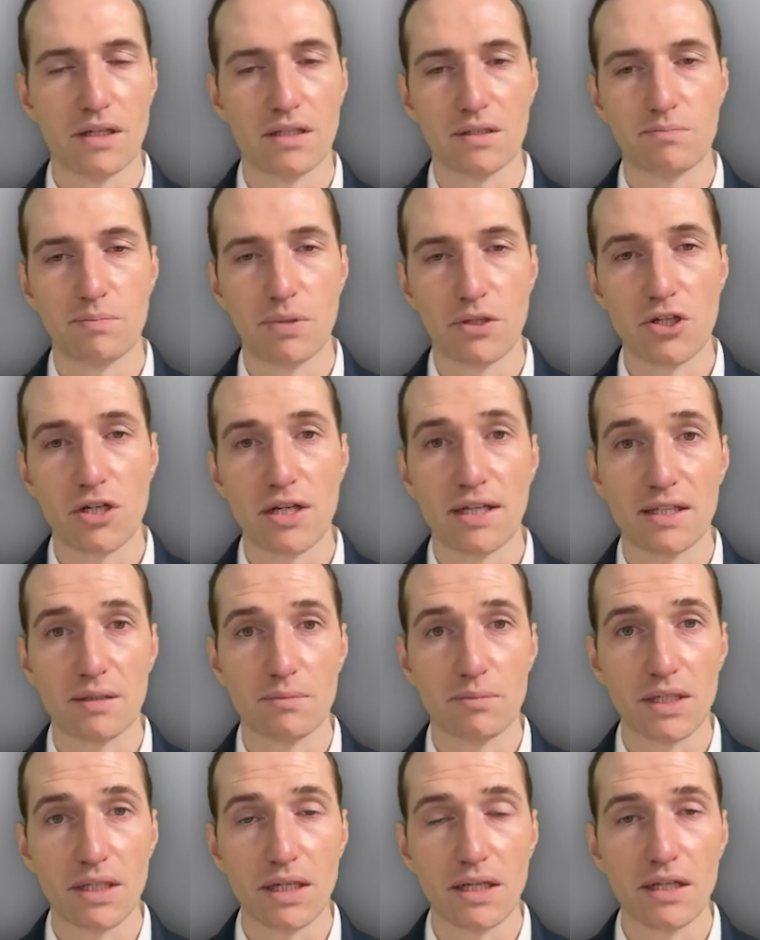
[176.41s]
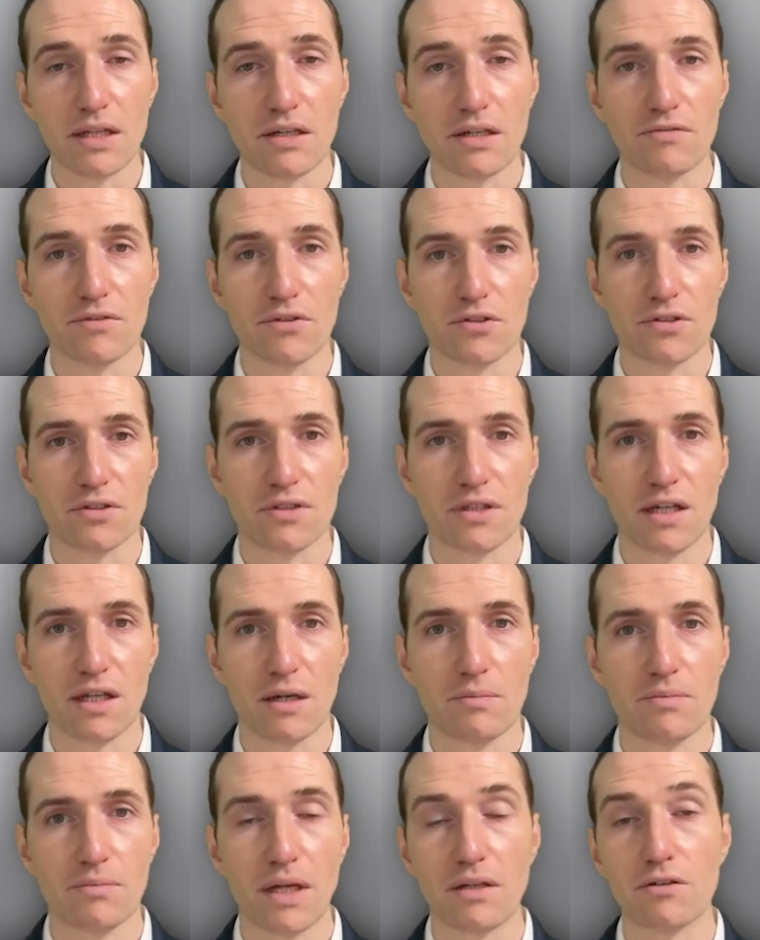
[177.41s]
Especially at the beginning of your
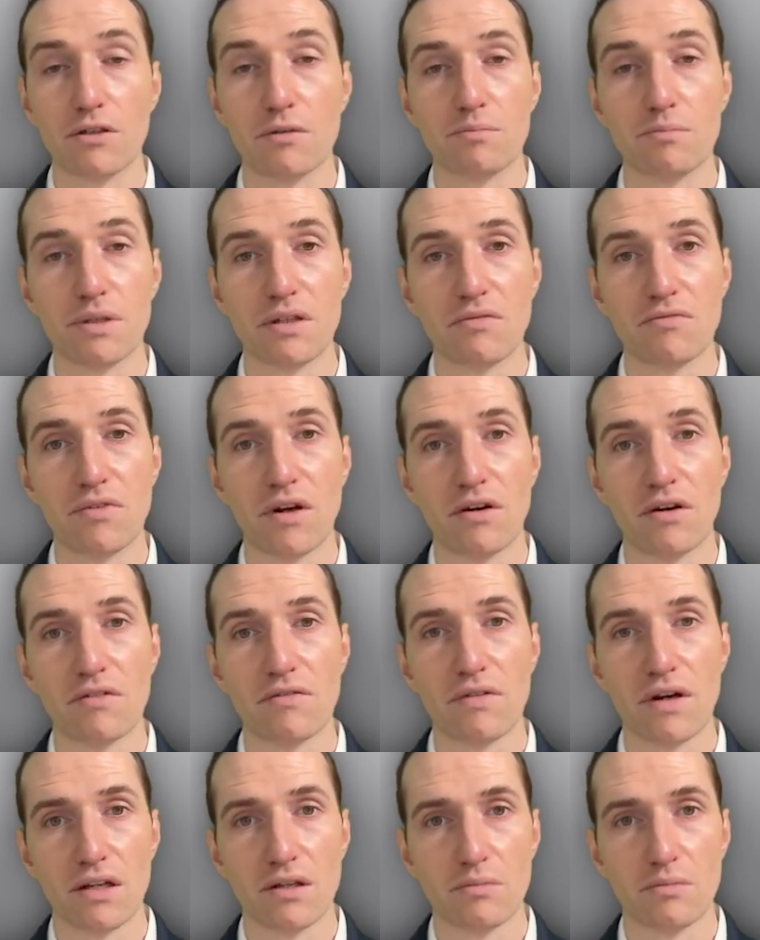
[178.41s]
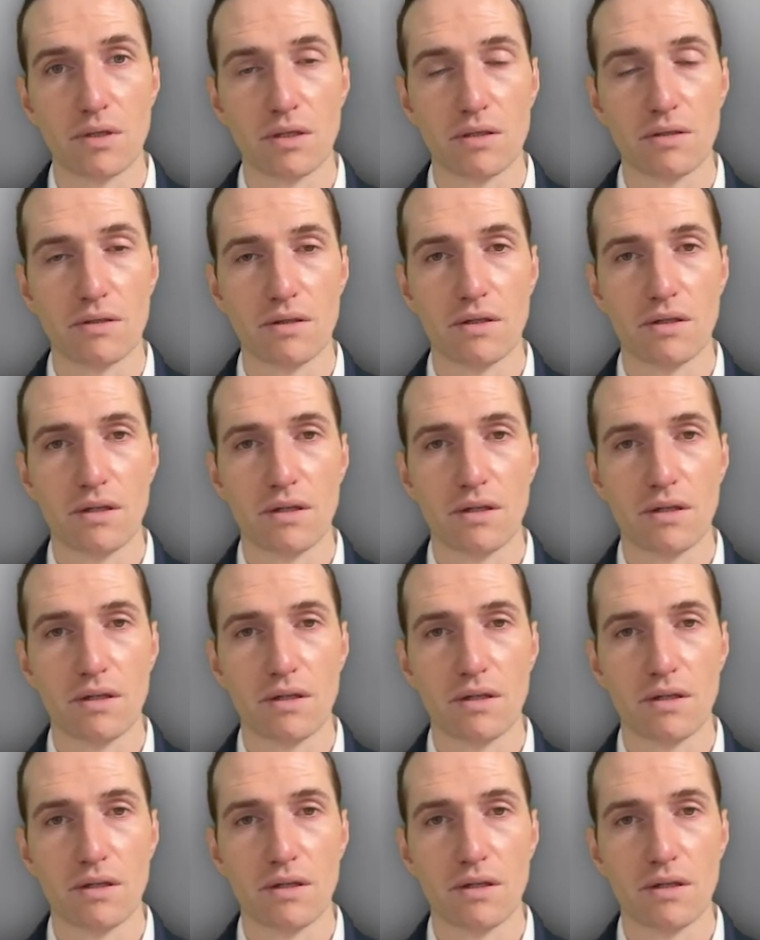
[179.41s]
startup, that could be very valuable.